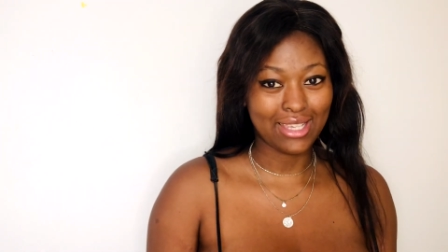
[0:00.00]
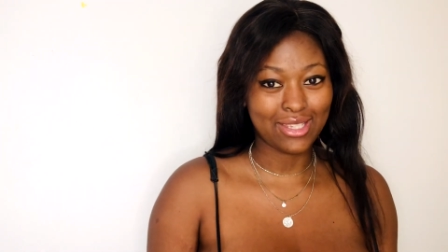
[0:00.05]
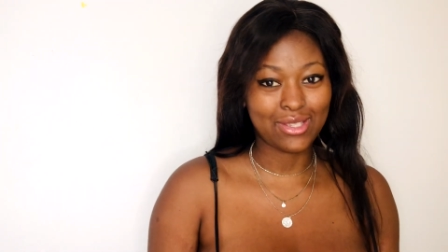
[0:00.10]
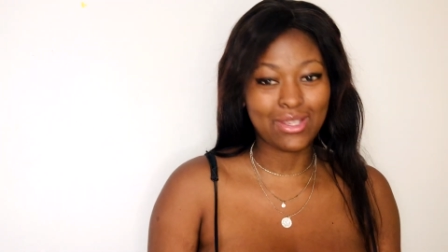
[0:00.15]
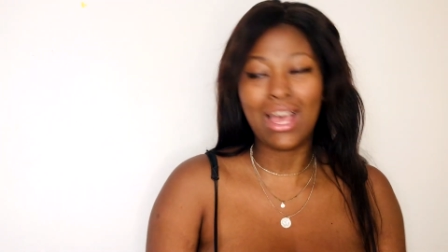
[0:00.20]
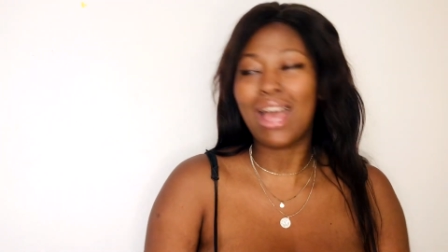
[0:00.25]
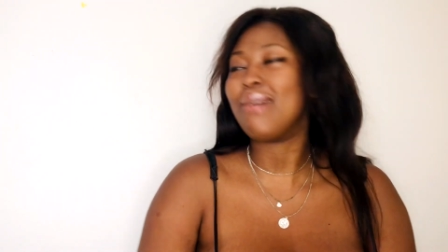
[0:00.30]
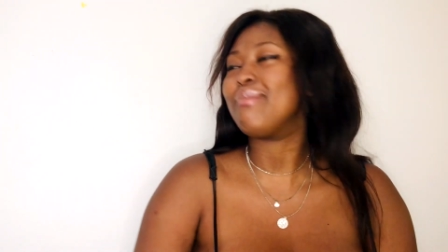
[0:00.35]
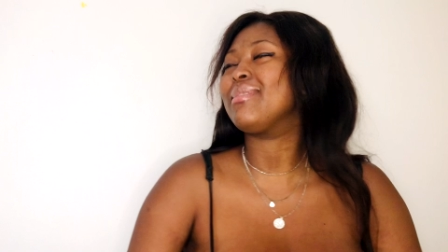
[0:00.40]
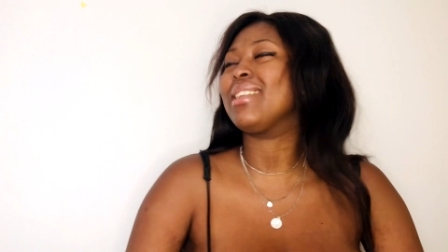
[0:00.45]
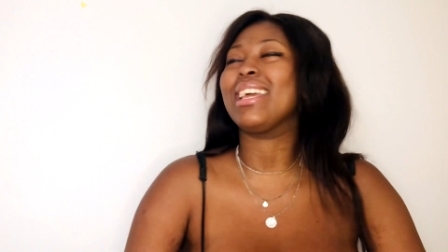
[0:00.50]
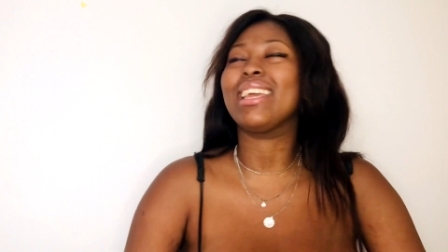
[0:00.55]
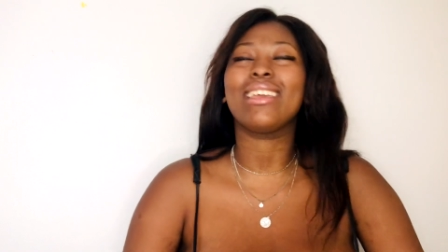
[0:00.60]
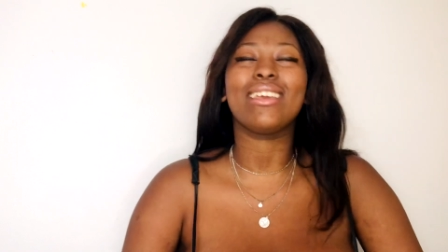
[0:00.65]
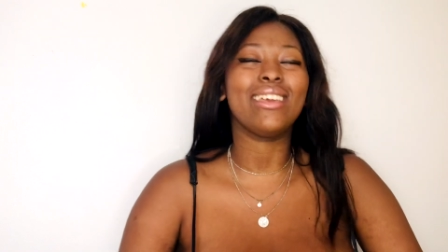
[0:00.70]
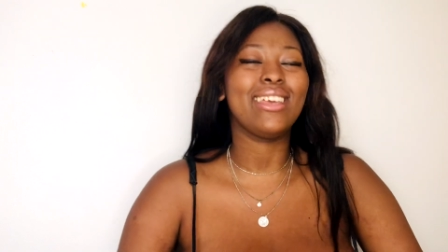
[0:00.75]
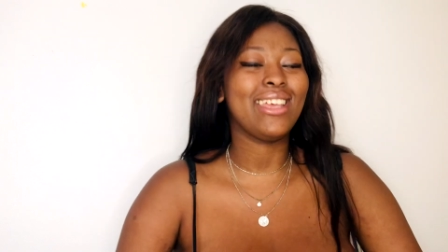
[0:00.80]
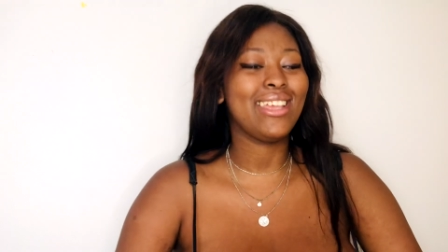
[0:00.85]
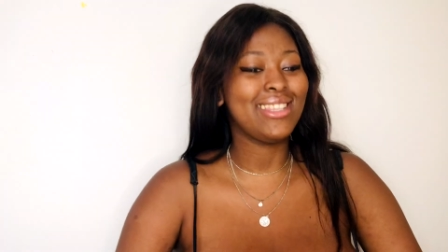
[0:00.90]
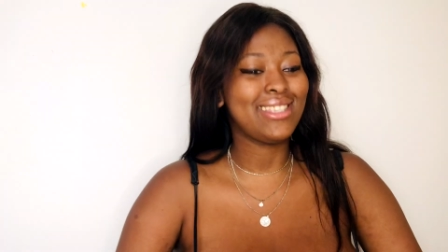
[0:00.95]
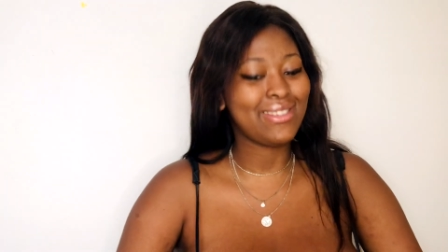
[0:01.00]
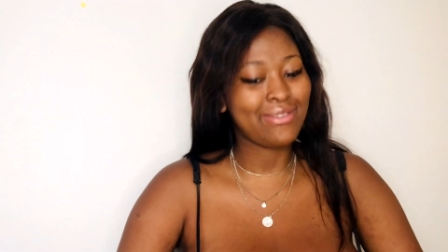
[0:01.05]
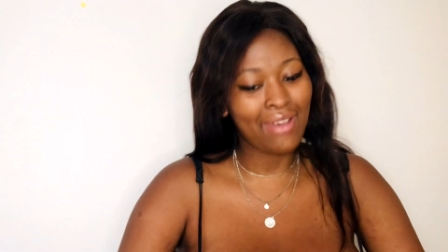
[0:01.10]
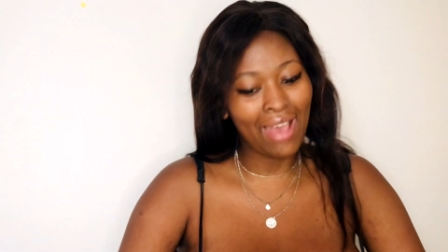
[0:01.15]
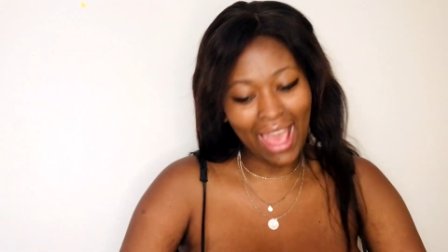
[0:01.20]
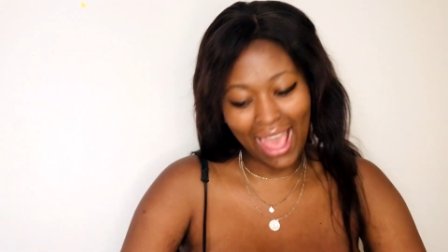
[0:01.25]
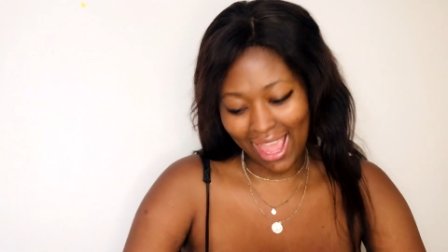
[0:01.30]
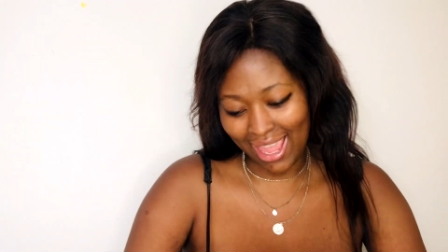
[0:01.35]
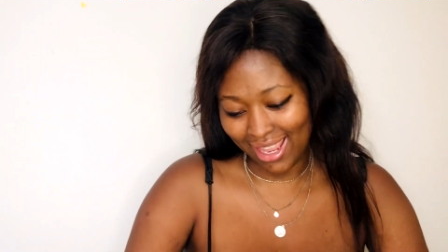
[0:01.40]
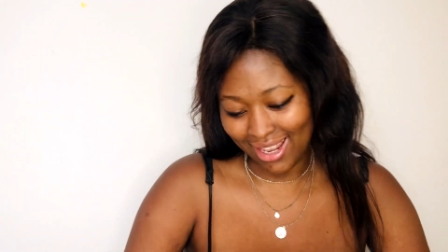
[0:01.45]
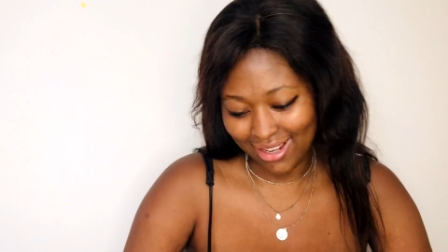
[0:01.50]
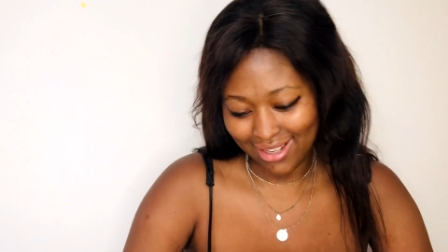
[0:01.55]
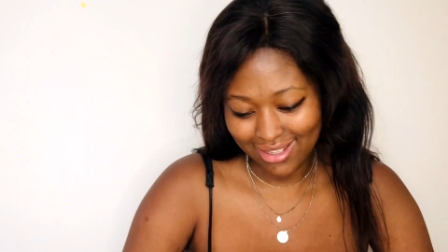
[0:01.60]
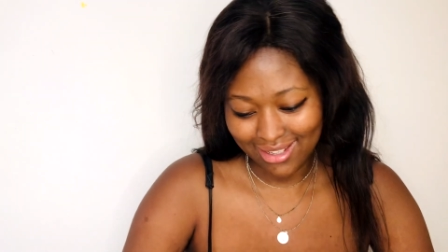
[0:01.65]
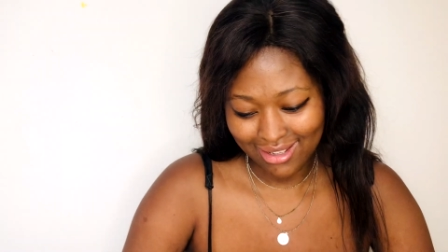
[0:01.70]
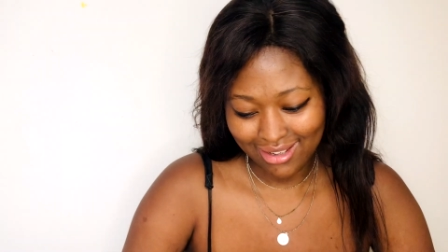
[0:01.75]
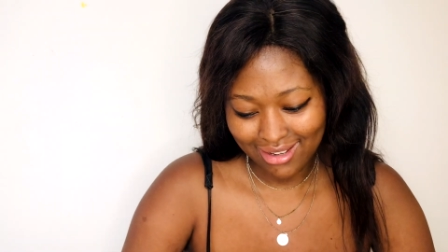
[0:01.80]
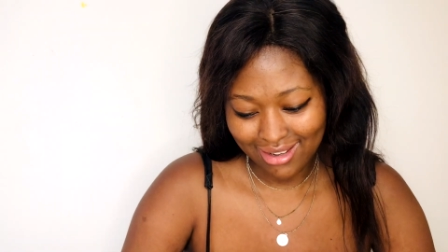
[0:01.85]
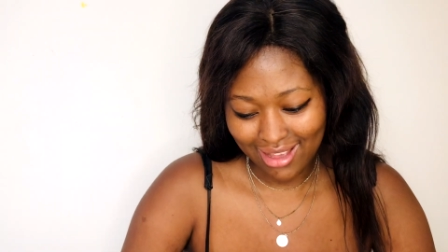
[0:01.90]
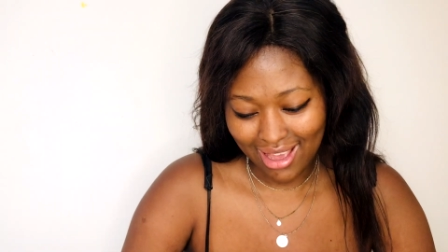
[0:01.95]
So I'm like, it's fine.
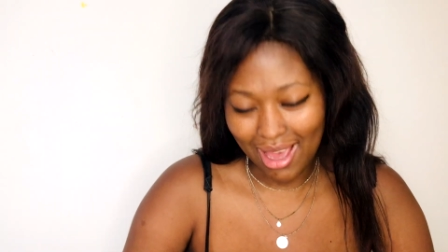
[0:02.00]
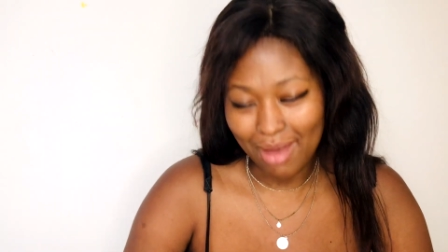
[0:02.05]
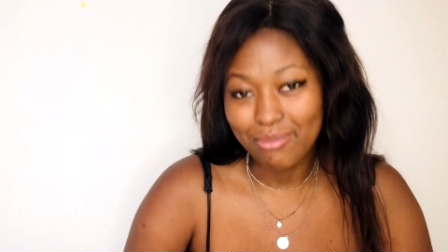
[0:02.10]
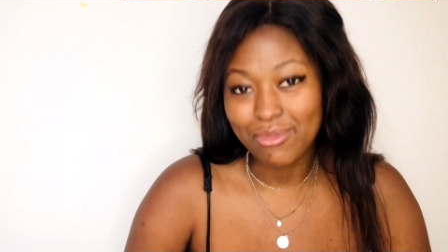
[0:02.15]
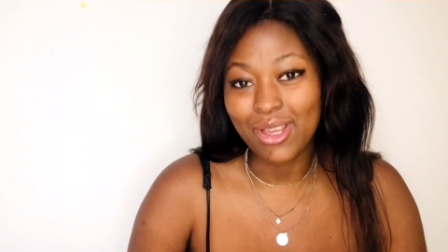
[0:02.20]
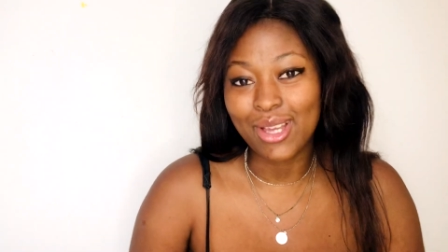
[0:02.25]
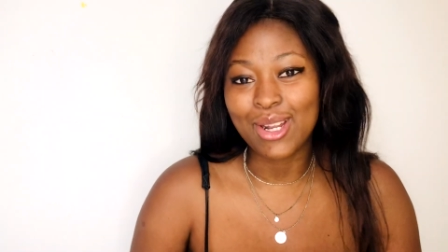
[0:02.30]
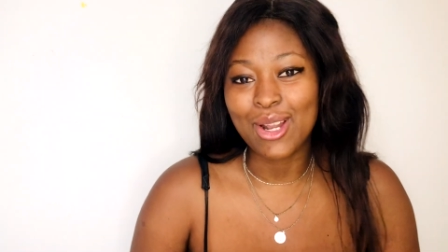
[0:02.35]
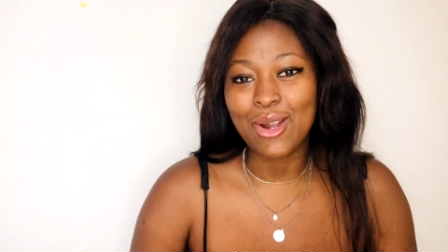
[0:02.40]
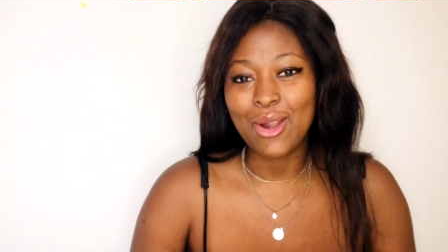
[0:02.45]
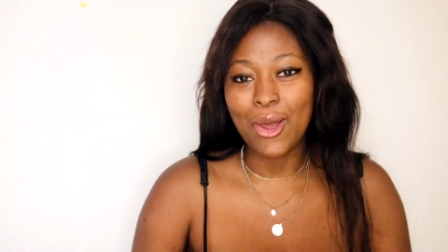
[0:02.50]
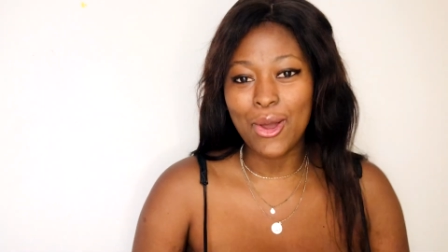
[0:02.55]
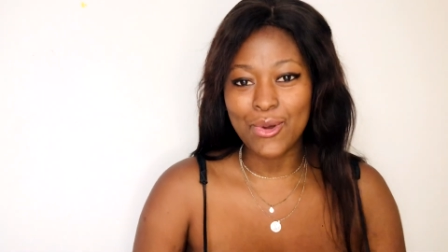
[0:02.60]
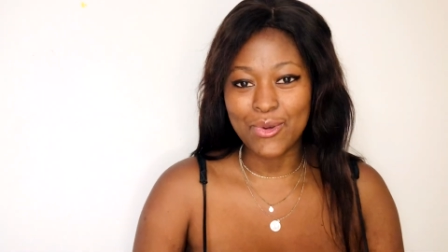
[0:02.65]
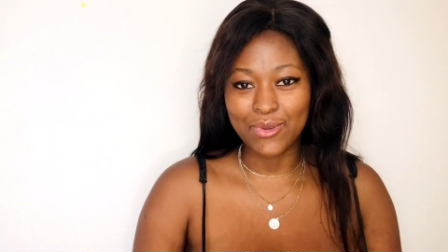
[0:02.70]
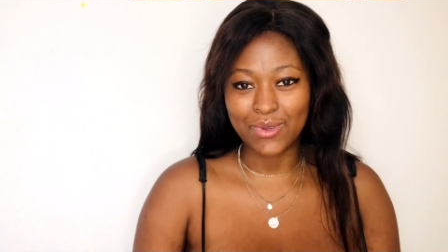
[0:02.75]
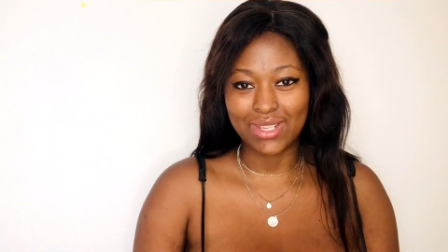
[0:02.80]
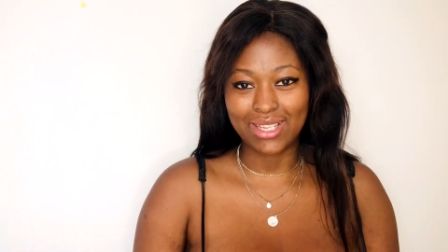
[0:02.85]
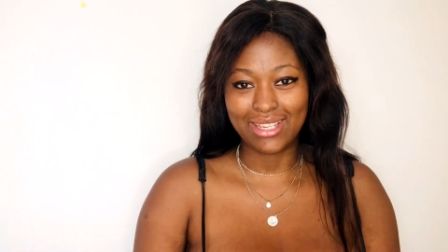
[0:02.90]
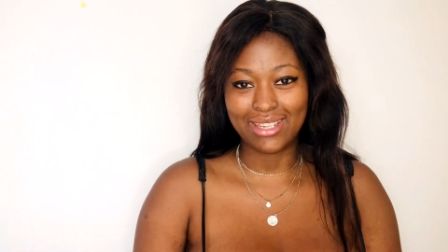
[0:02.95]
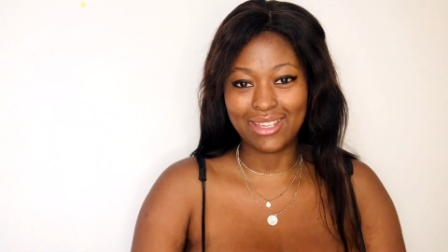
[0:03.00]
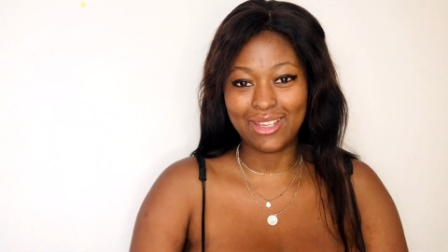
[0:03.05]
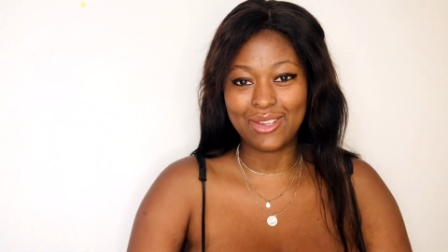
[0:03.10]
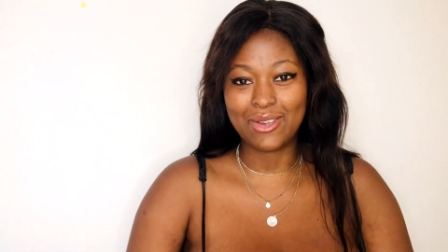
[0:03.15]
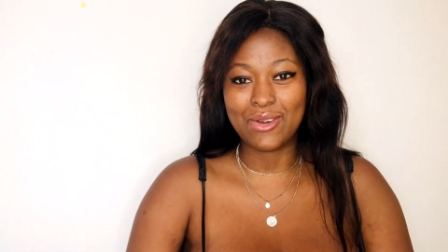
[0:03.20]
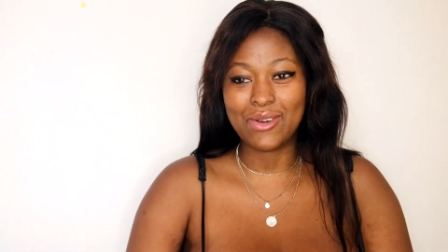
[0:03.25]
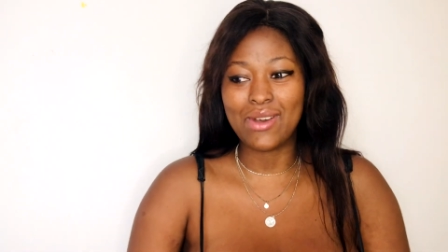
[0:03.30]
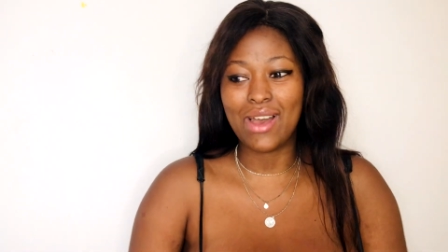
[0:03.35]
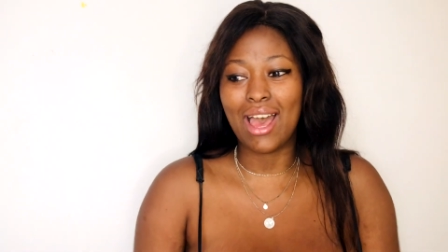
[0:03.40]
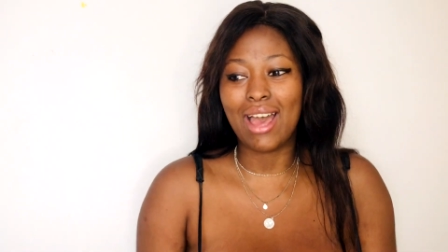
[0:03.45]
I'm not alone, you know.